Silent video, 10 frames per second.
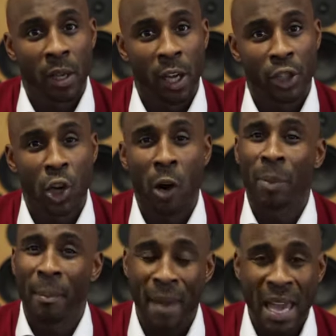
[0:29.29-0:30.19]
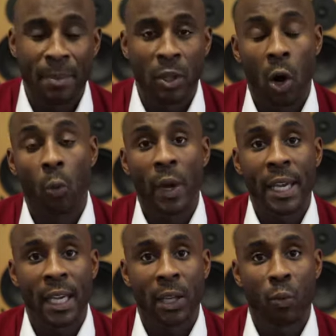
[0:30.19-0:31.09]
a job, but maybe not
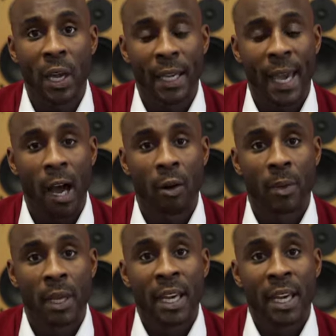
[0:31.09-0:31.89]
week in, week out.